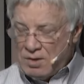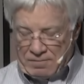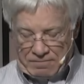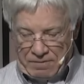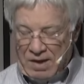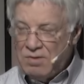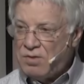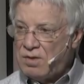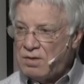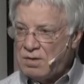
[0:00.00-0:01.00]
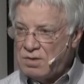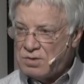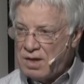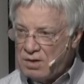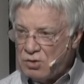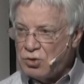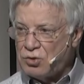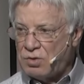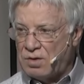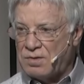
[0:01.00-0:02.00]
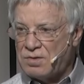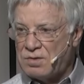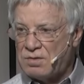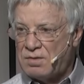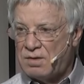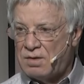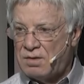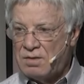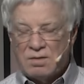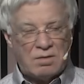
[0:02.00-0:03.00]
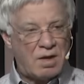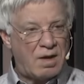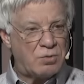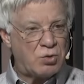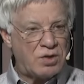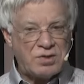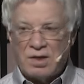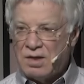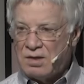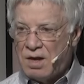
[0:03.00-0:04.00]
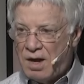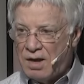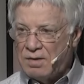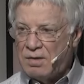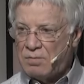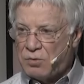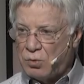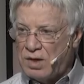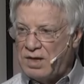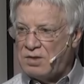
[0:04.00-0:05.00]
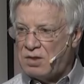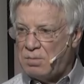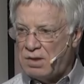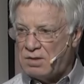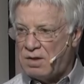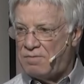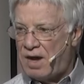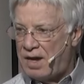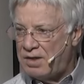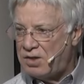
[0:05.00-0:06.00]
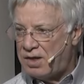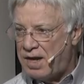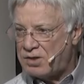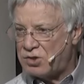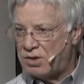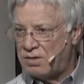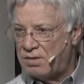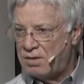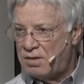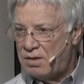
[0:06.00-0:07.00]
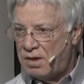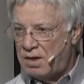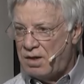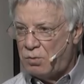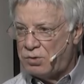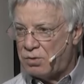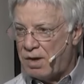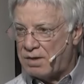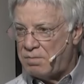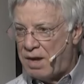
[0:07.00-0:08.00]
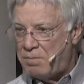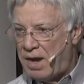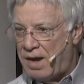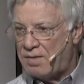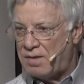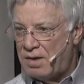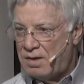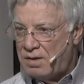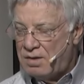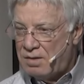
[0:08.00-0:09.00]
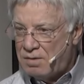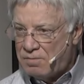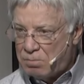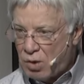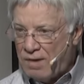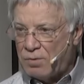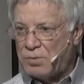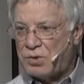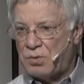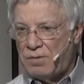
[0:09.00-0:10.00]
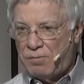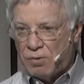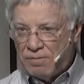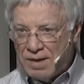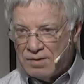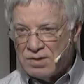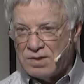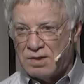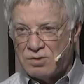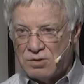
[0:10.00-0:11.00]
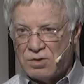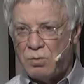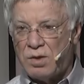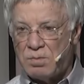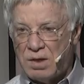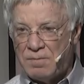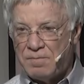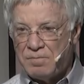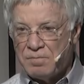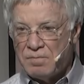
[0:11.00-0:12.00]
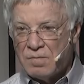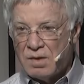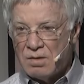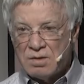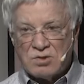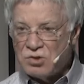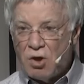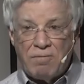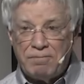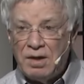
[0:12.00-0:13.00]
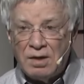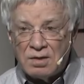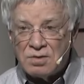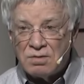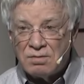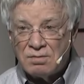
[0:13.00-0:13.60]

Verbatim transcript: Faith is that assurance that I'm trusting in God through intimate divine connection, and He will direct my path. Proverbs 3, 4, 5, and 6. You still with me? This is all feelings.